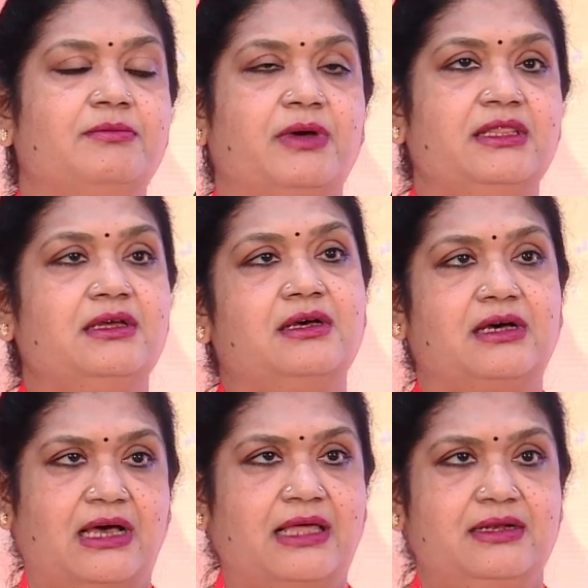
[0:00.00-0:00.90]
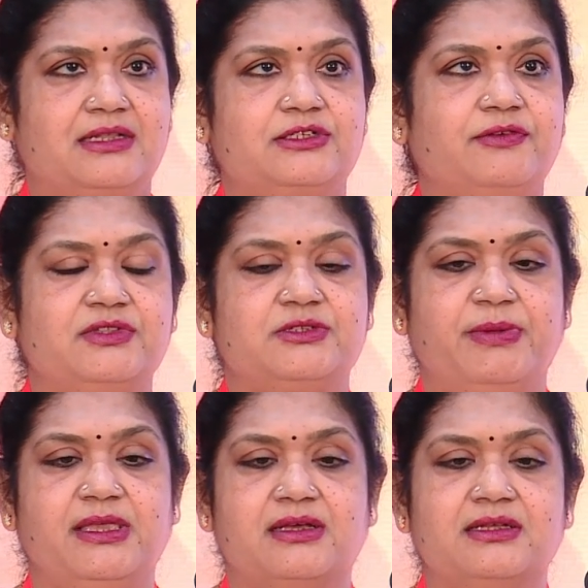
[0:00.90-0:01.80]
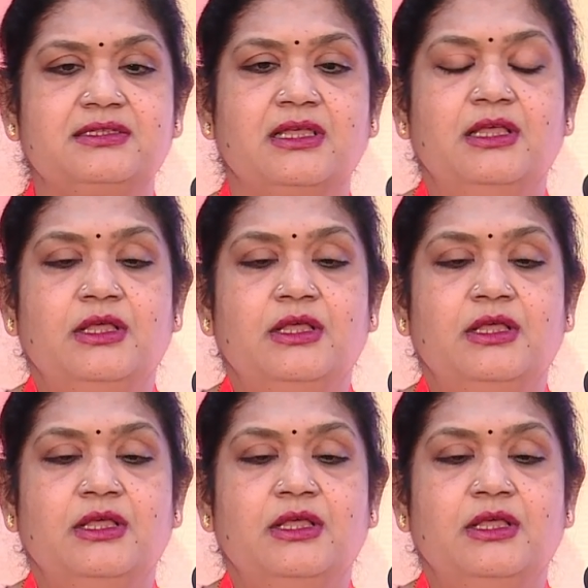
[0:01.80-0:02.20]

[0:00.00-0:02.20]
by the rest of the speakers.